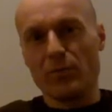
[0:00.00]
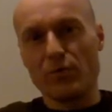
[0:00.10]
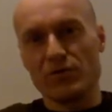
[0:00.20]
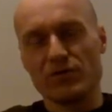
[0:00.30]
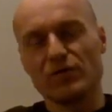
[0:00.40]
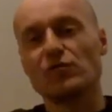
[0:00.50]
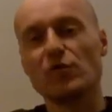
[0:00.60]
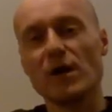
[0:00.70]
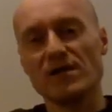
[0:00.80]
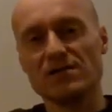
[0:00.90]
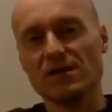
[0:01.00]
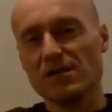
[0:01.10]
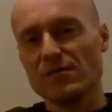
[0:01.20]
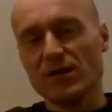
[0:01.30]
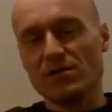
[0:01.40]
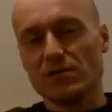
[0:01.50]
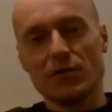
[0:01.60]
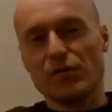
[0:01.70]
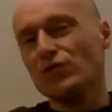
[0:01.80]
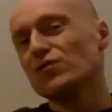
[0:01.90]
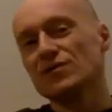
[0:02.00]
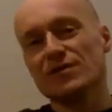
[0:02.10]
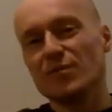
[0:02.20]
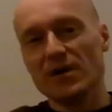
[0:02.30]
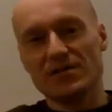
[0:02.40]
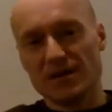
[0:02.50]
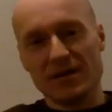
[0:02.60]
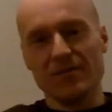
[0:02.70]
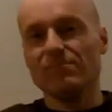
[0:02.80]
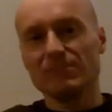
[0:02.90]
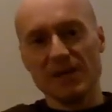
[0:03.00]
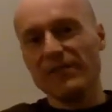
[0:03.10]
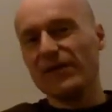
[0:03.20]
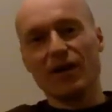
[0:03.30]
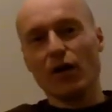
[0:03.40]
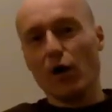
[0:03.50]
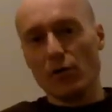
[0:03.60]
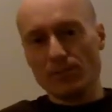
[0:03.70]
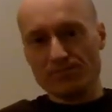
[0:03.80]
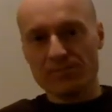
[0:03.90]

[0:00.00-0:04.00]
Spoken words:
personal traits, so you should just basically leave it alone.